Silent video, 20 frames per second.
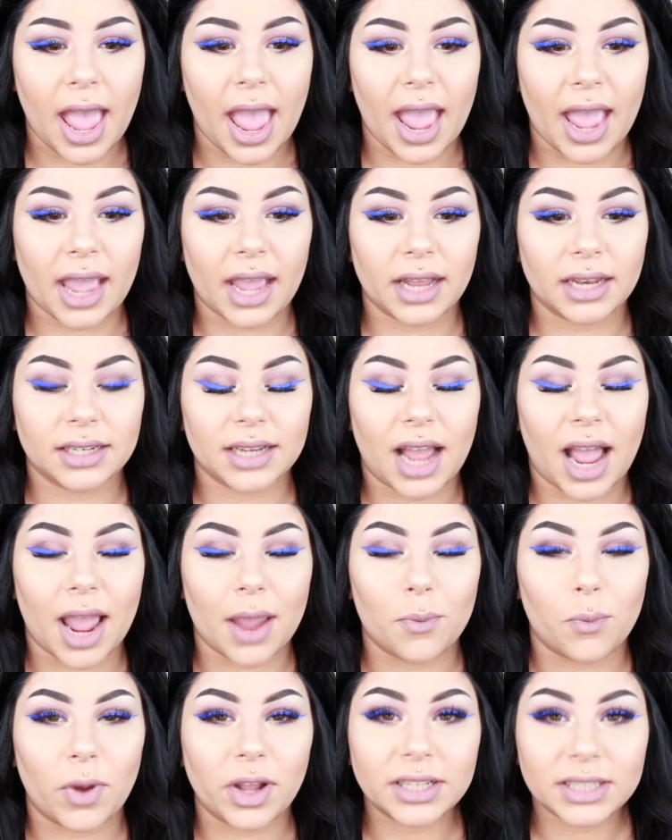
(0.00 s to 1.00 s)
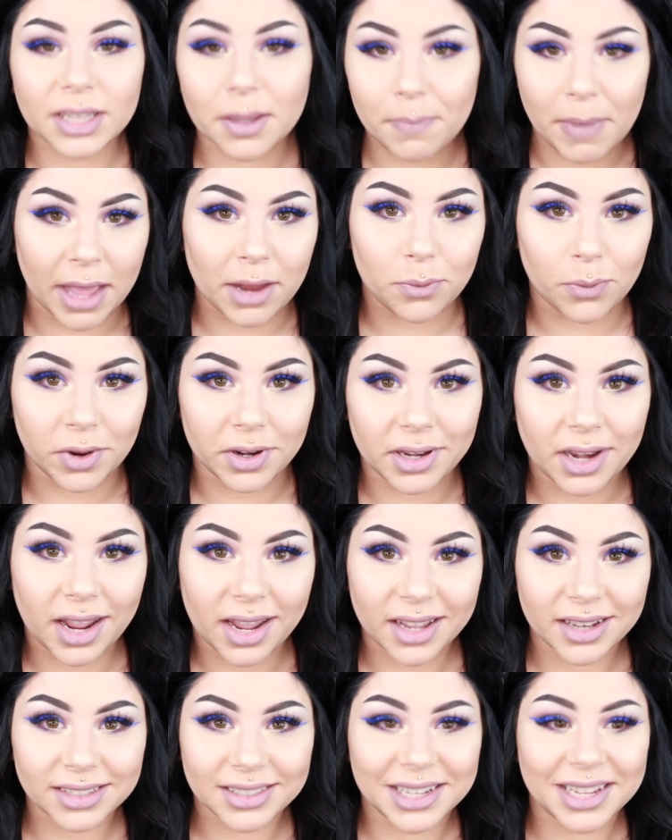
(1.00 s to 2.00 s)
And I went to bed one
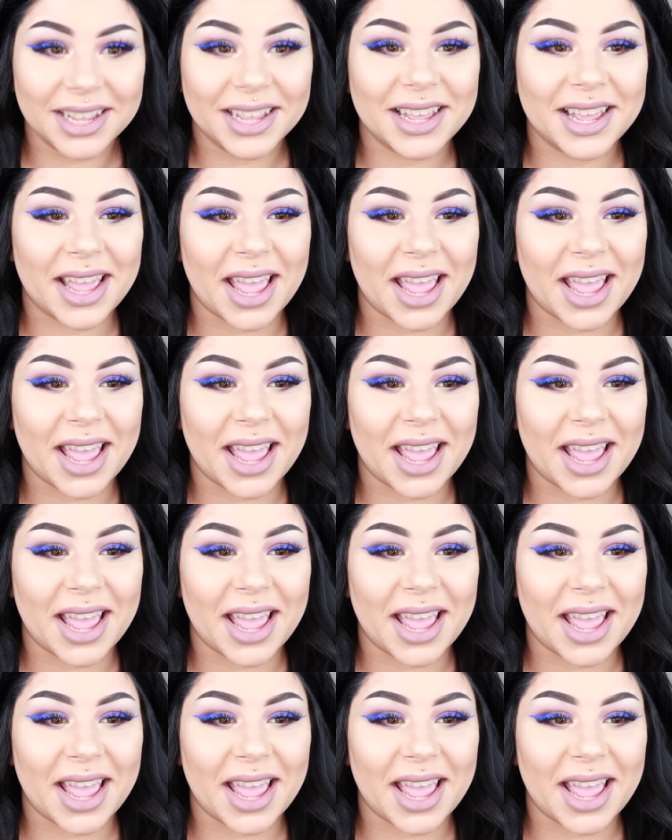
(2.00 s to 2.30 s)
night,